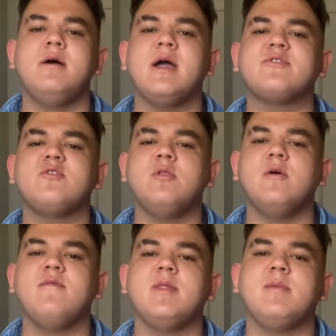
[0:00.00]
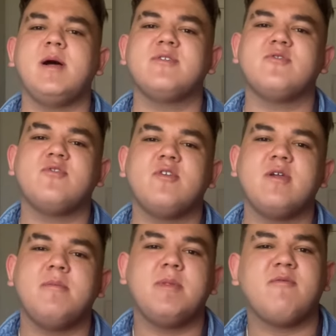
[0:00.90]
External will of the blaster
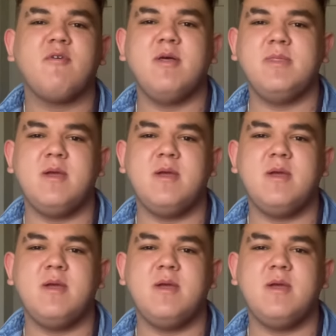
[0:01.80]
starting up at the front.